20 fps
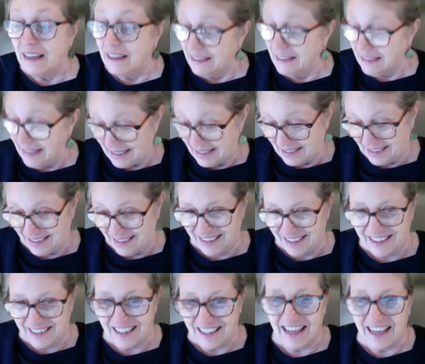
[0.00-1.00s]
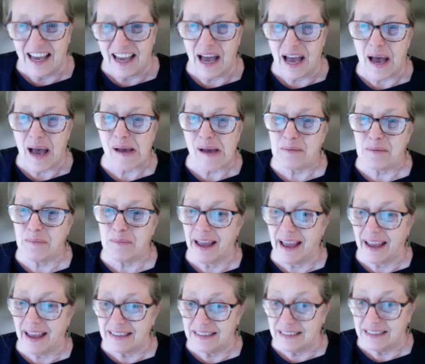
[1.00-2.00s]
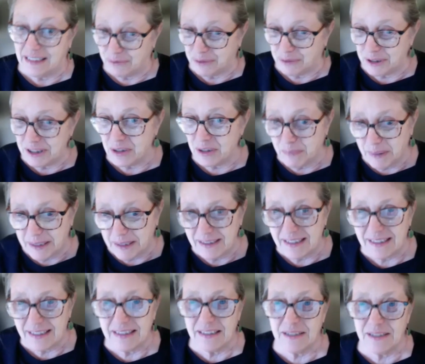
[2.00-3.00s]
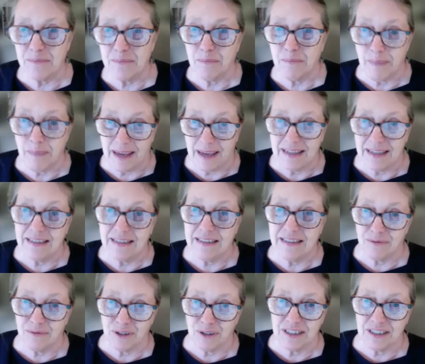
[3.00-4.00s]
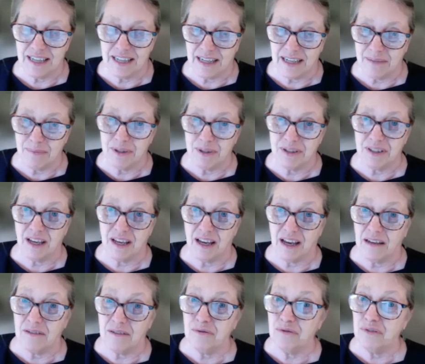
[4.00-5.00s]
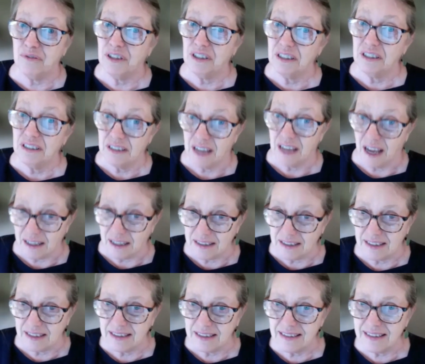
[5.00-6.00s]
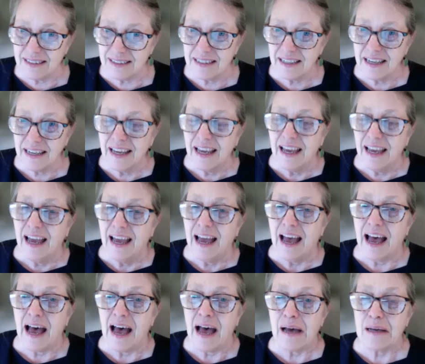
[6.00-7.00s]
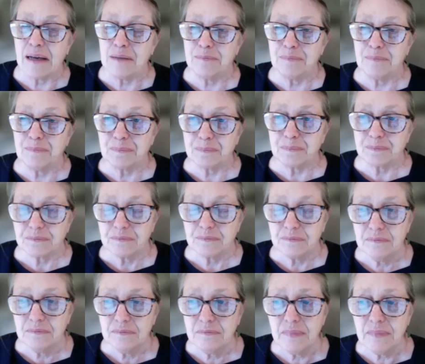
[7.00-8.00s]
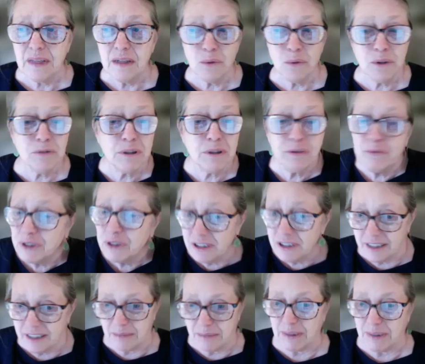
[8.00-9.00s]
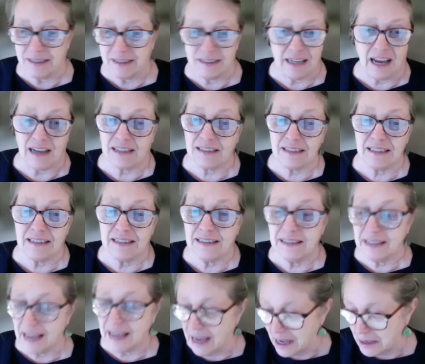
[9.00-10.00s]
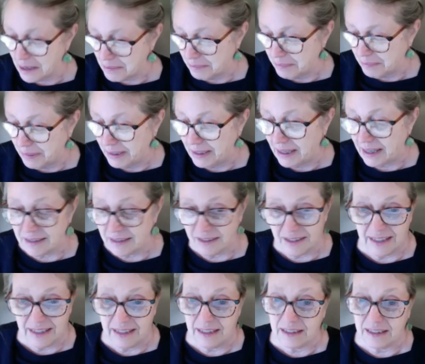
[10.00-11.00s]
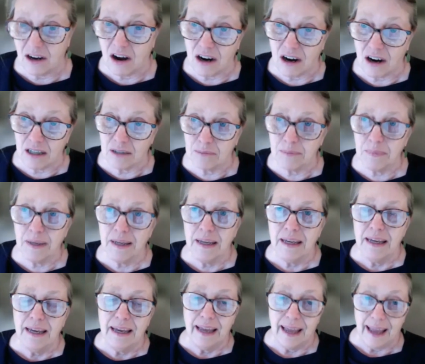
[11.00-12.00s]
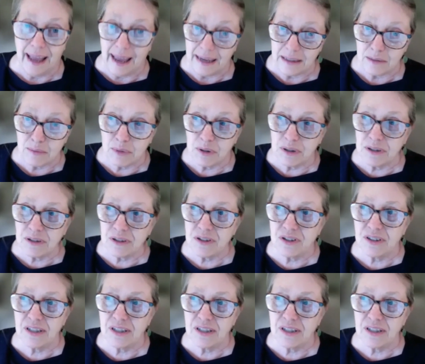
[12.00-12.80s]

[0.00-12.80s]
Yes, and different species make different types of toxins. And we refer to them as toxins because they can harm animals.